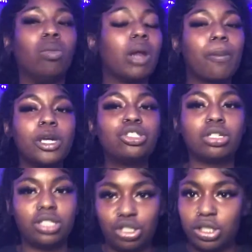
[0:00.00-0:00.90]
But I'm pretty sure
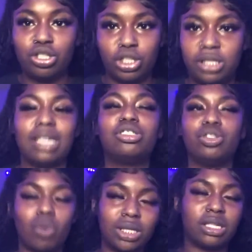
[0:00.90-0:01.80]
she said she
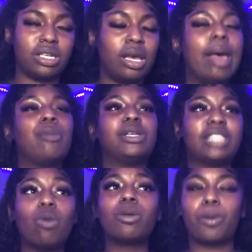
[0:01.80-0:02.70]
wasn't, because
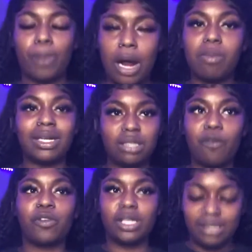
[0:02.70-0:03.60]
I would have prepared
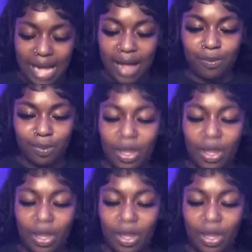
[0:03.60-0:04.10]
myself for this day.